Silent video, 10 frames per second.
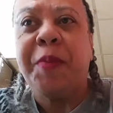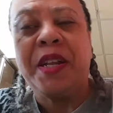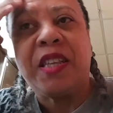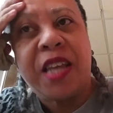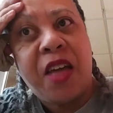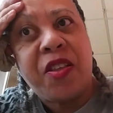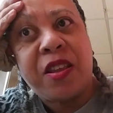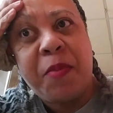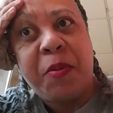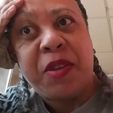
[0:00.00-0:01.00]
But it's sad that
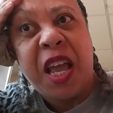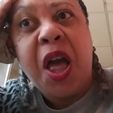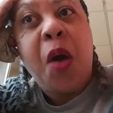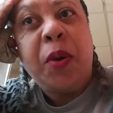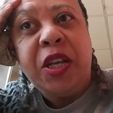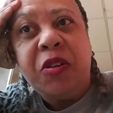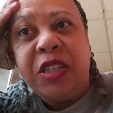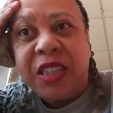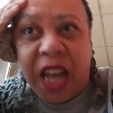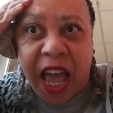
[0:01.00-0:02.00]
some people say, "Well, yeah,
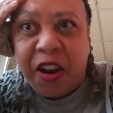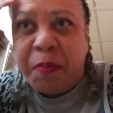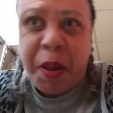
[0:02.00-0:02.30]
she's a liar."